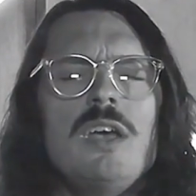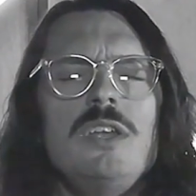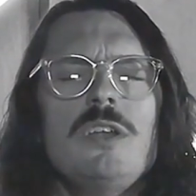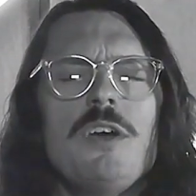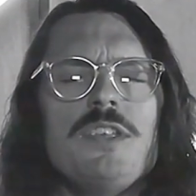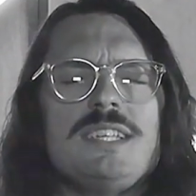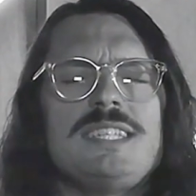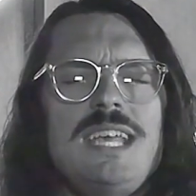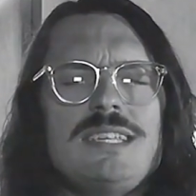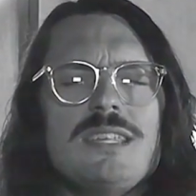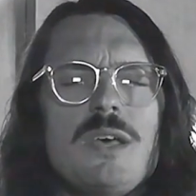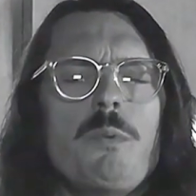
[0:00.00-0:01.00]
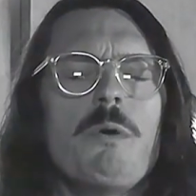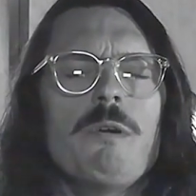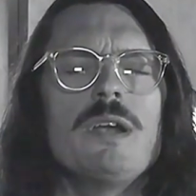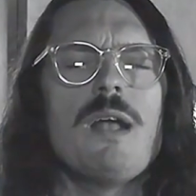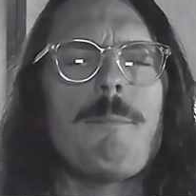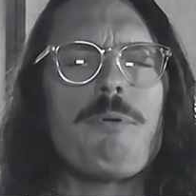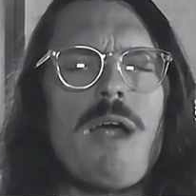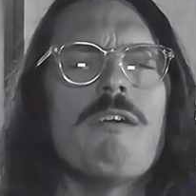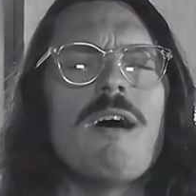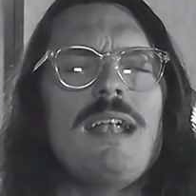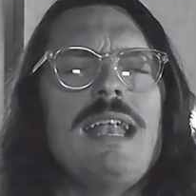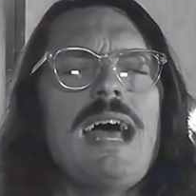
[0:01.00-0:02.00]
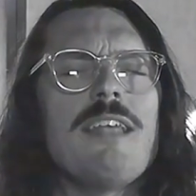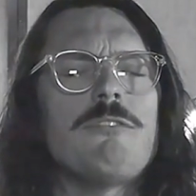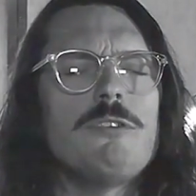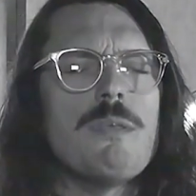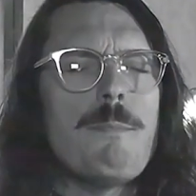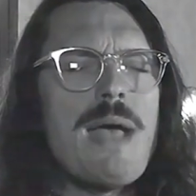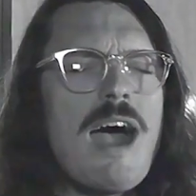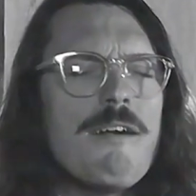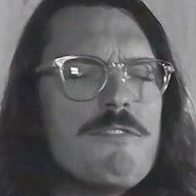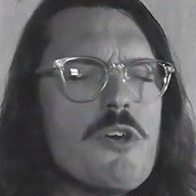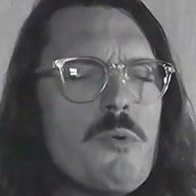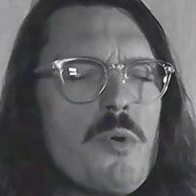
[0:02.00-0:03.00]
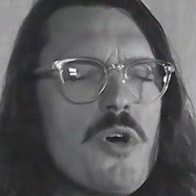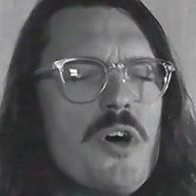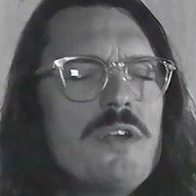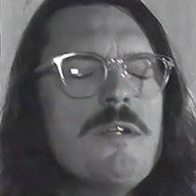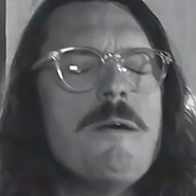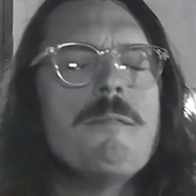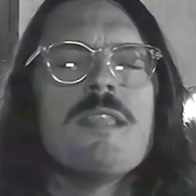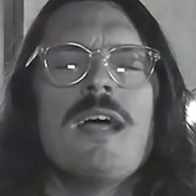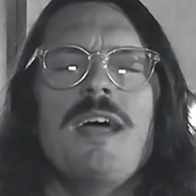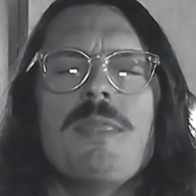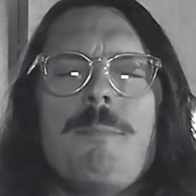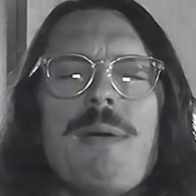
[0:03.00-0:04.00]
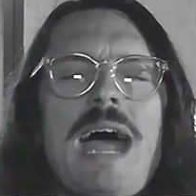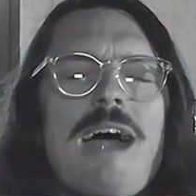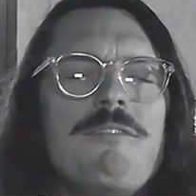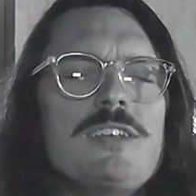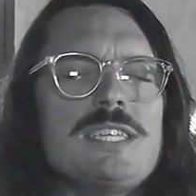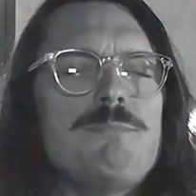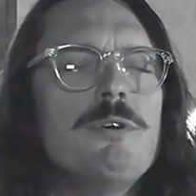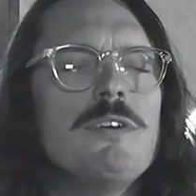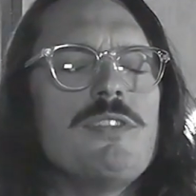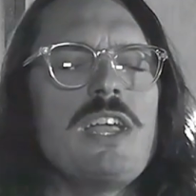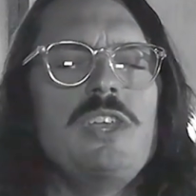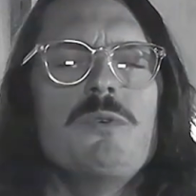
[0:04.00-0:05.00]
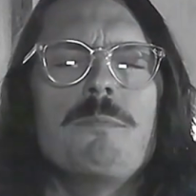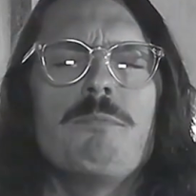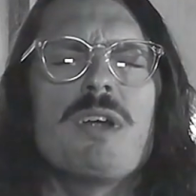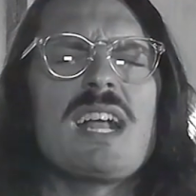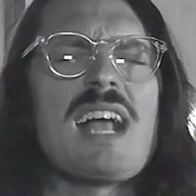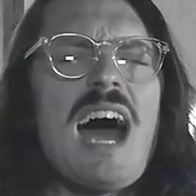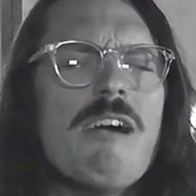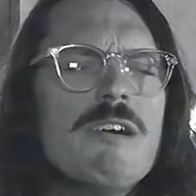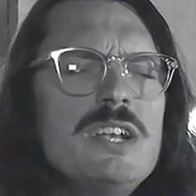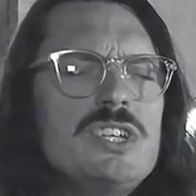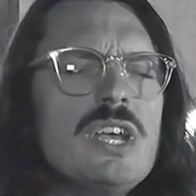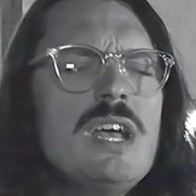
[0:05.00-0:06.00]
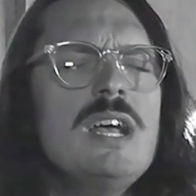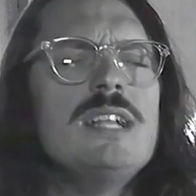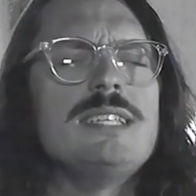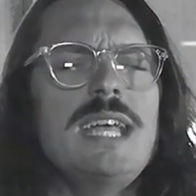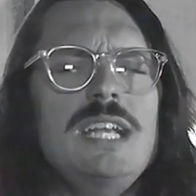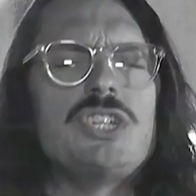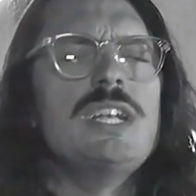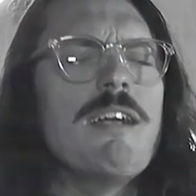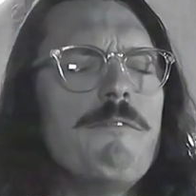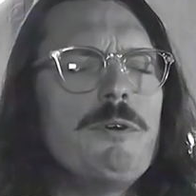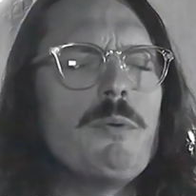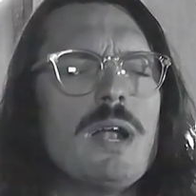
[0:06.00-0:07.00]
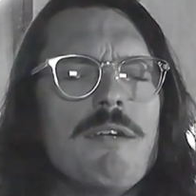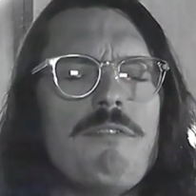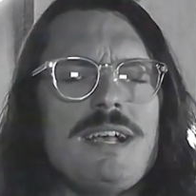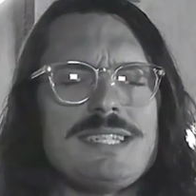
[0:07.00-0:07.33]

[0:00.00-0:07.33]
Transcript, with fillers: You know the season that we're in. I pray right now through the power of your word and the power of your spirit that you would bring courage to each and every one of